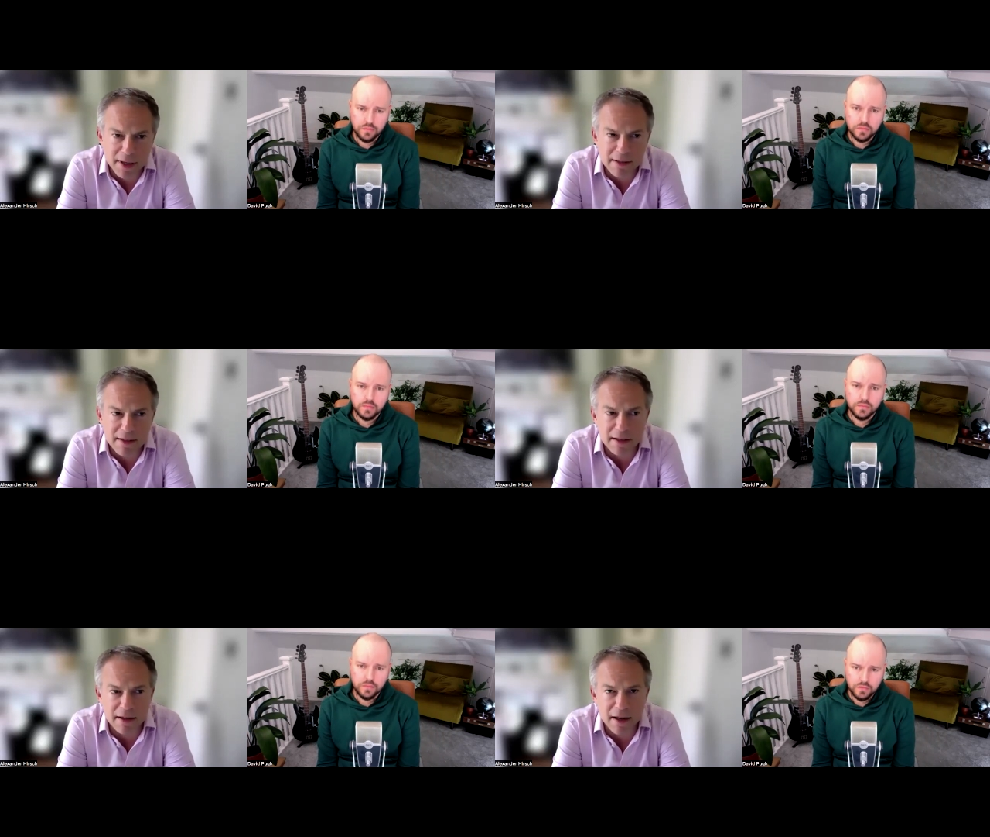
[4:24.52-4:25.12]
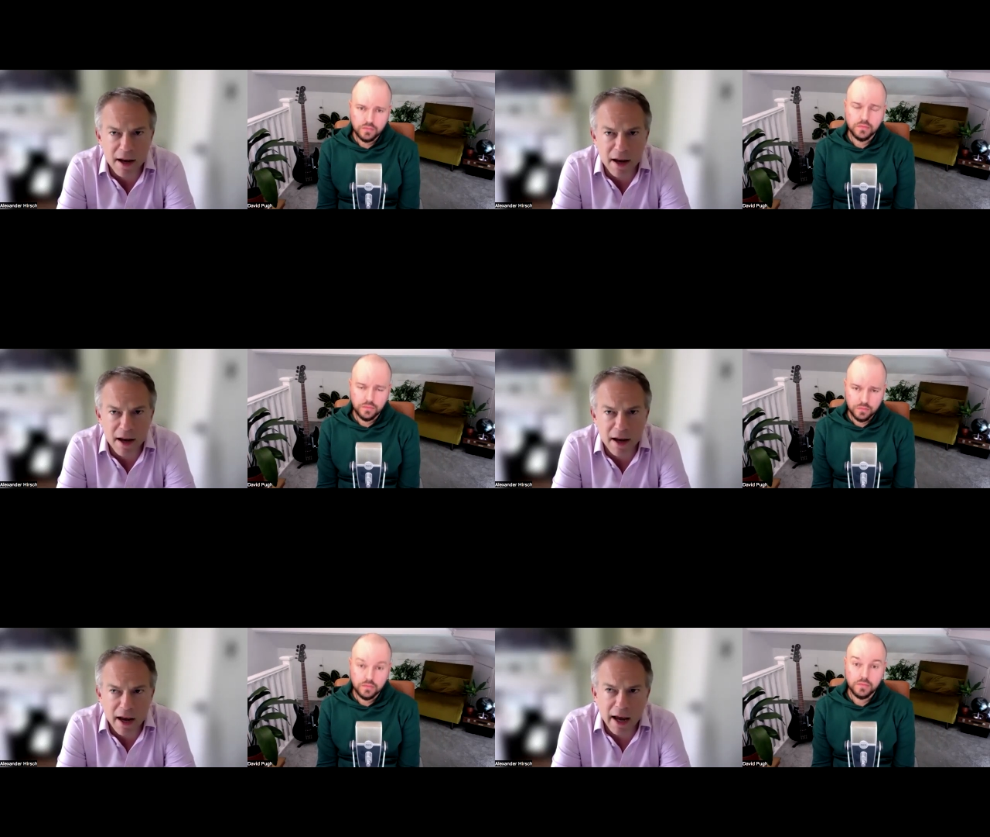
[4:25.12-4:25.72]
Speaker 1: meeting
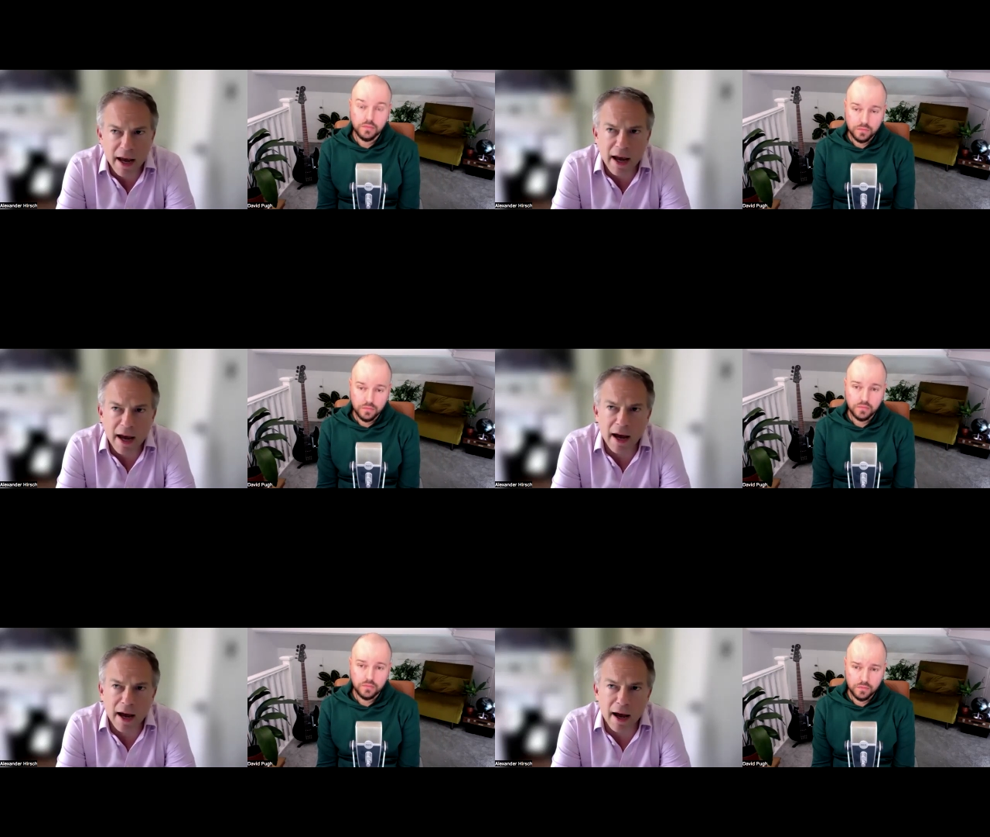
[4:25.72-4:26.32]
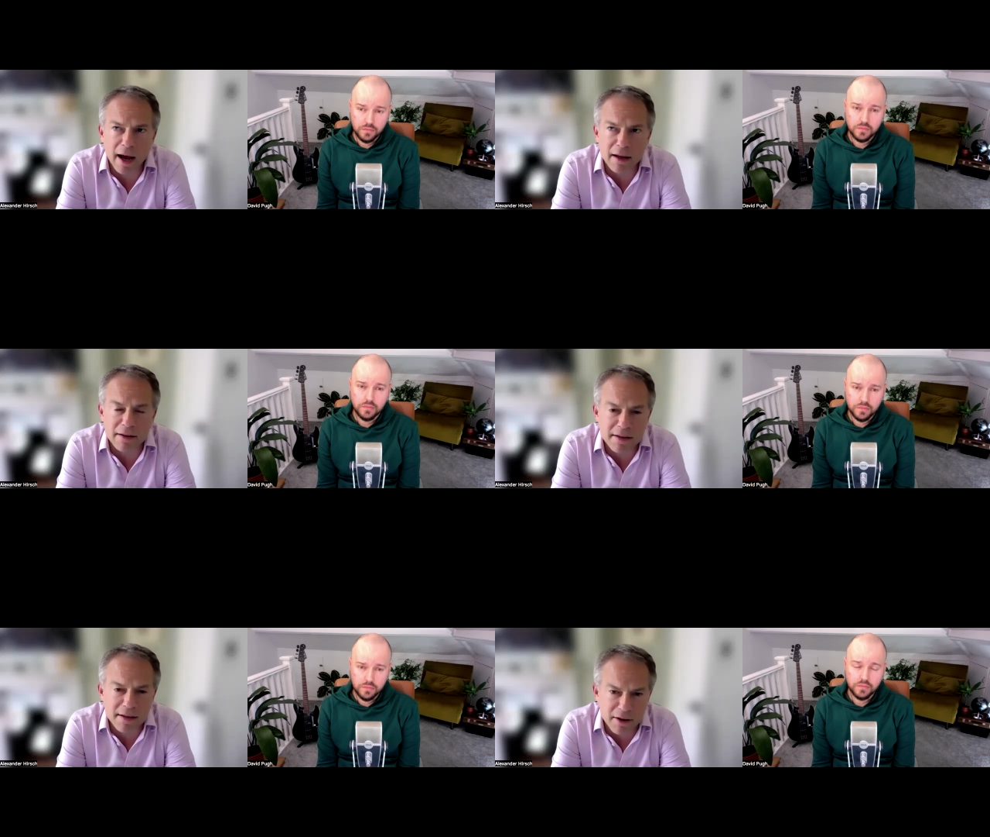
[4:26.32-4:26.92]

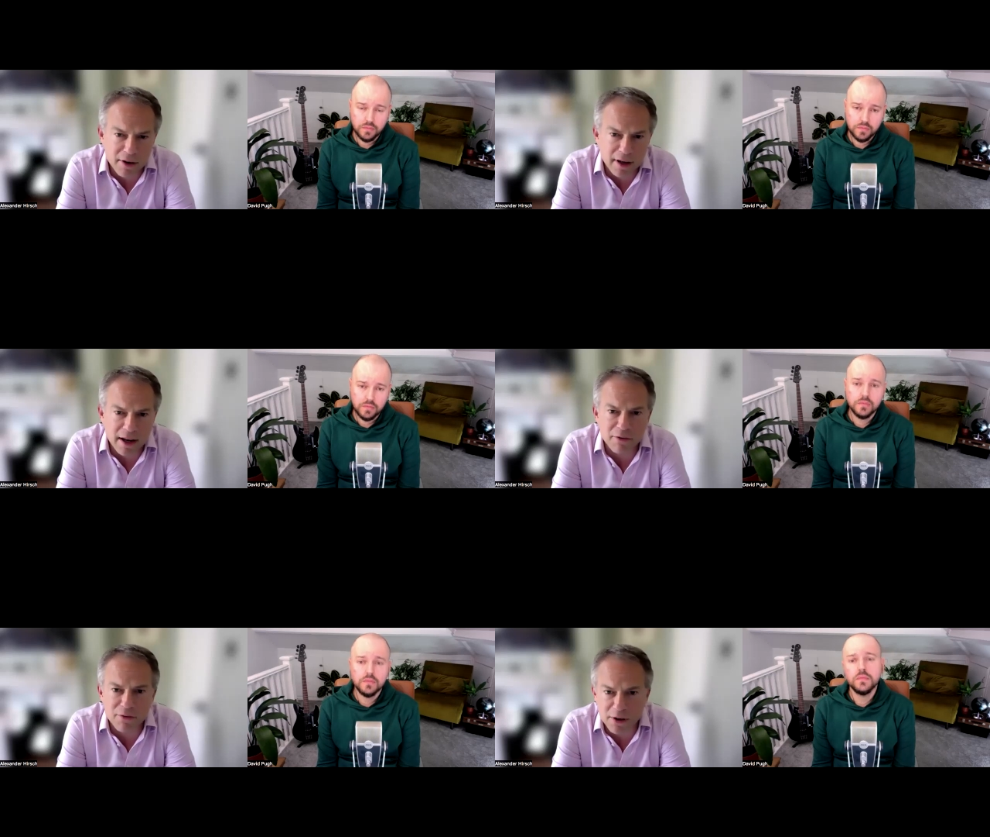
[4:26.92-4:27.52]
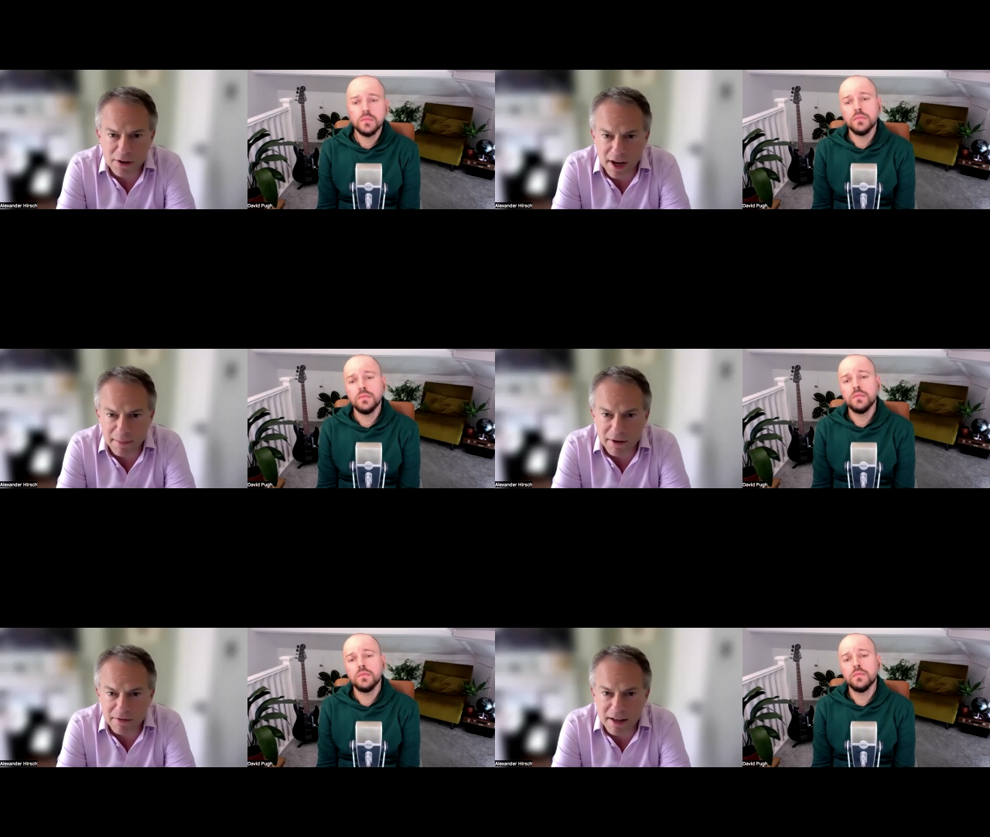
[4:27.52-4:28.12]
uh, serial and
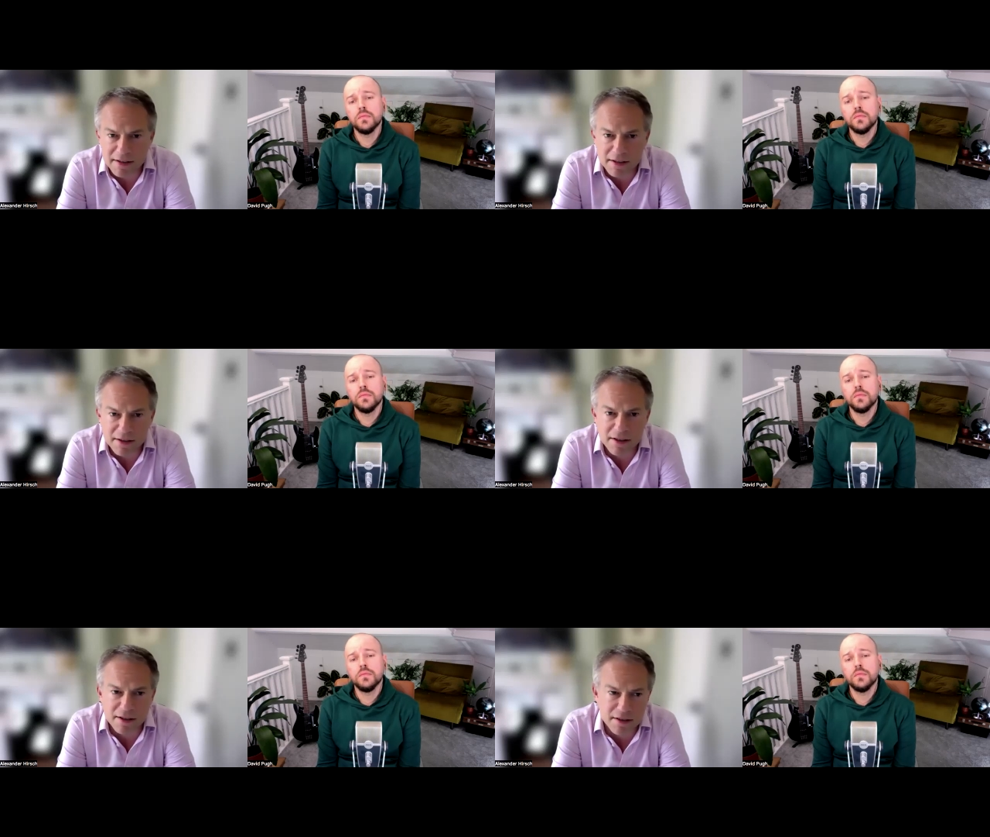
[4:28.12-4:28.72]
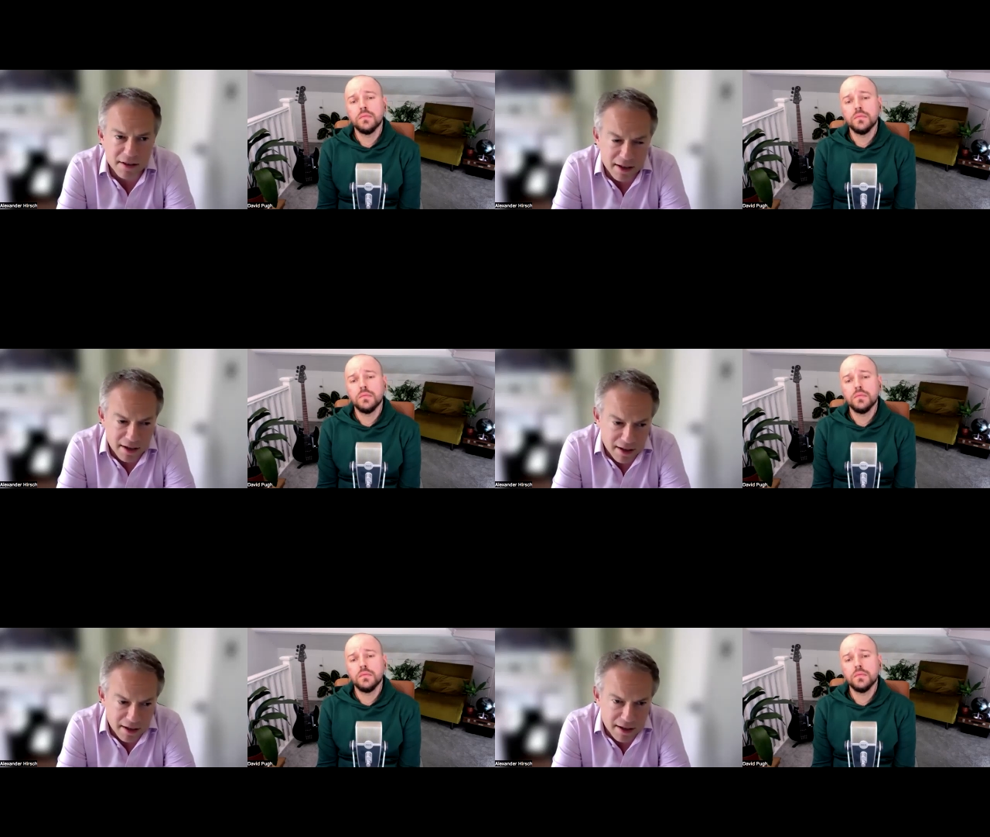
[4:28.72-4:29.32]
first-time investors, just
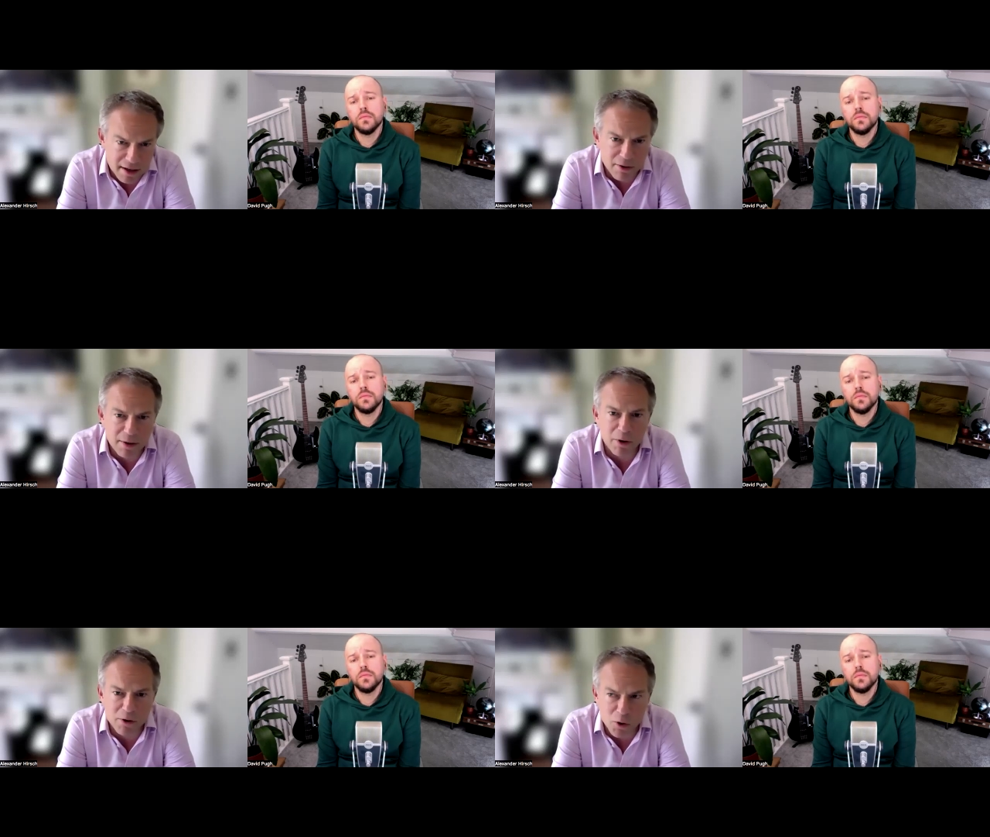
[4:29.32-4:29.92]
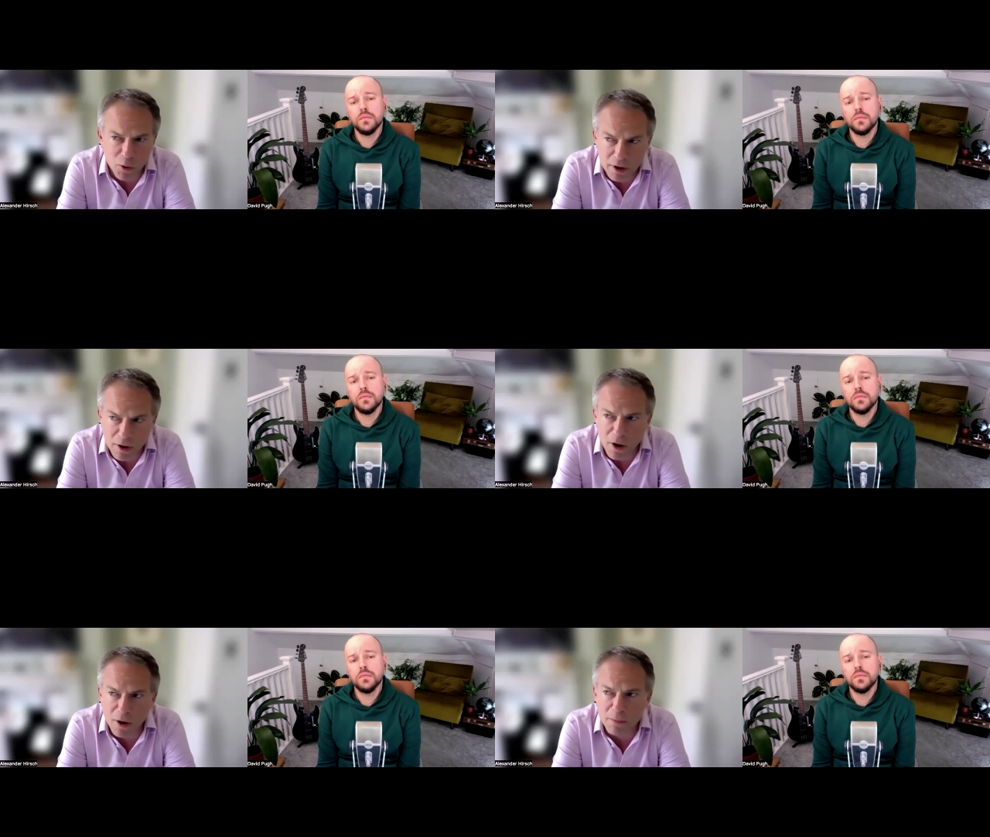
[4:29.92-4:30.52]
uh, hearing what's
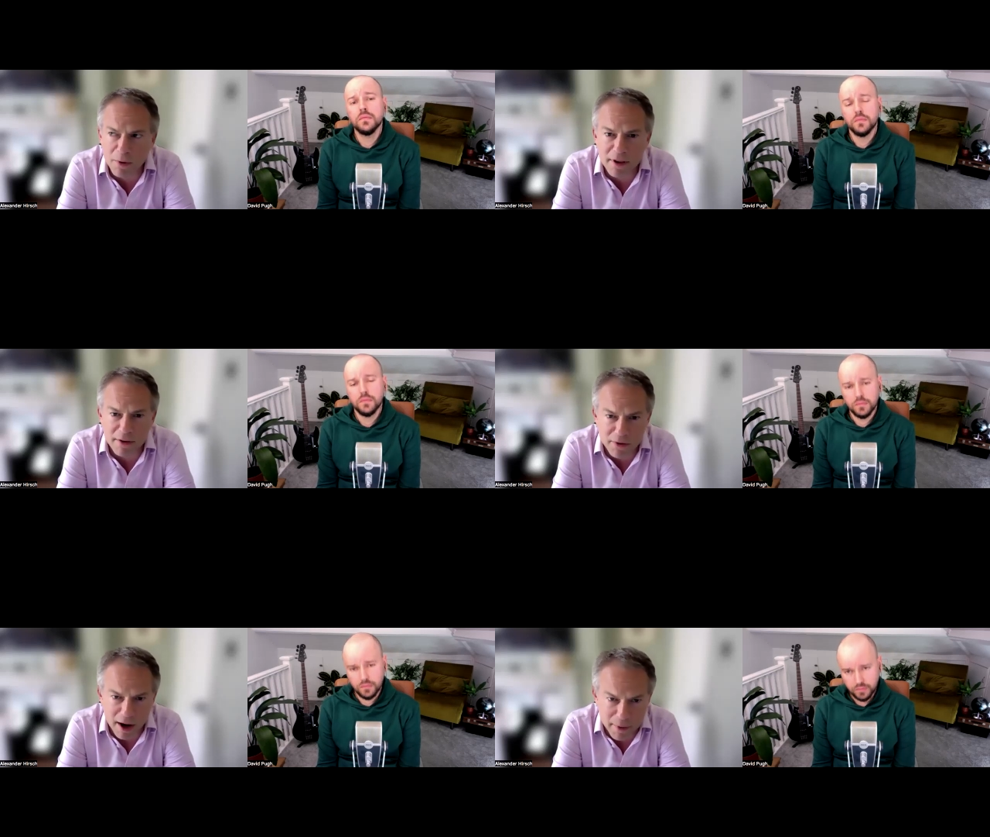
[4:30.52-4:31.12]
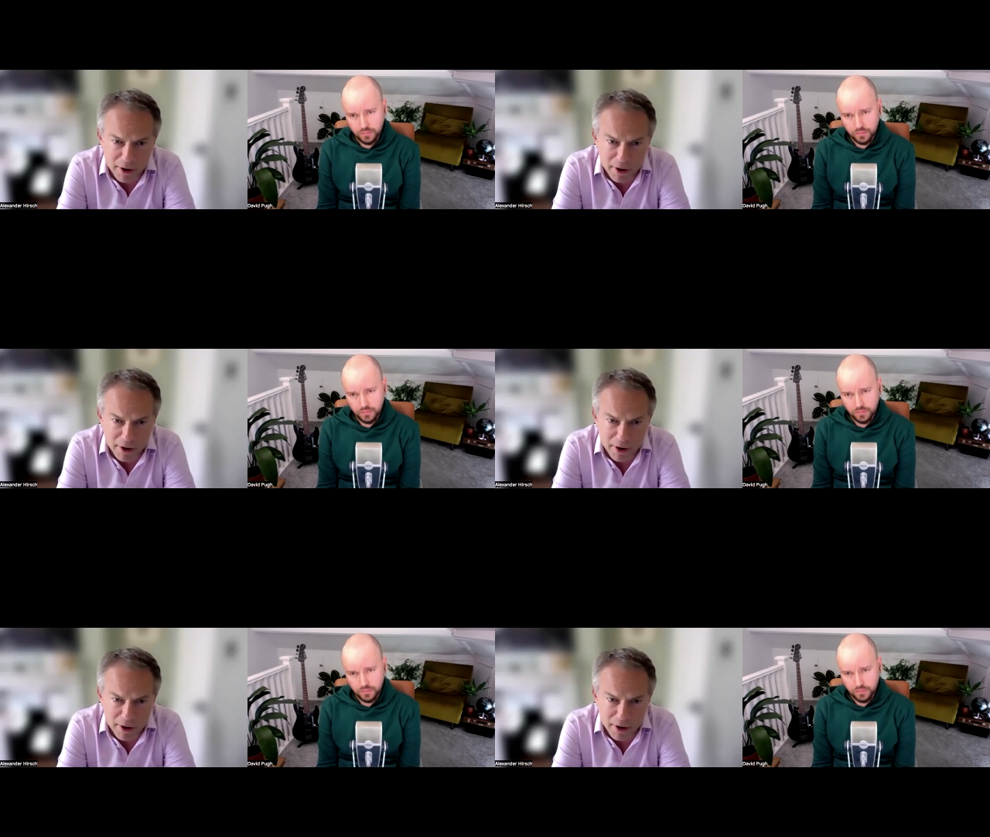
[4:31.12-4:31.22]
going on, what they've come